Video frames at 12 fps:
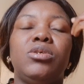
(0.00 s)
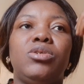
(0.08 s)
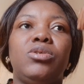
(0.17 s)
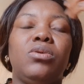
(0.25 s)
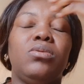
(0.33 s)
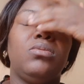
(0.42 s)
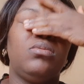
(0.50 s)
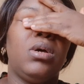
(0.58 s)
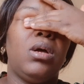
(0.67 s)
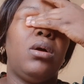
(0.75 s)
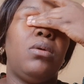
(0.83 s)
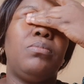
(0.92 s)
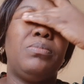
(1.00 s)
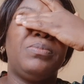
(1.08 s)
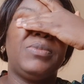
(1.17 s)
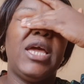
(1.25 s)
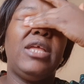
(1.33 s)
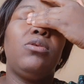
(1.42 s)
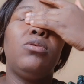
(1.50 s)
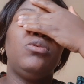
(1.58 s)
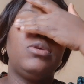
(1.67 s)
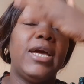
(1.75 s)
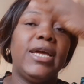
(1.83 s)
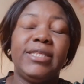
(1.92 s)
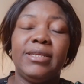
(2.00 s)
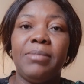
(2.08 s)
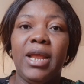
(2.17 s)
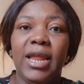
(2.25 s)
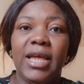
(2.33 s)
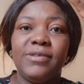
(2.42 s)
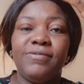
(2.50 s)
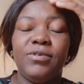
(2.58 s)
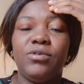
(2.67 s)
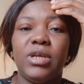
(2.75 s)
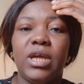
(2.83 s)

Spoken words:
So I told you guys in my last video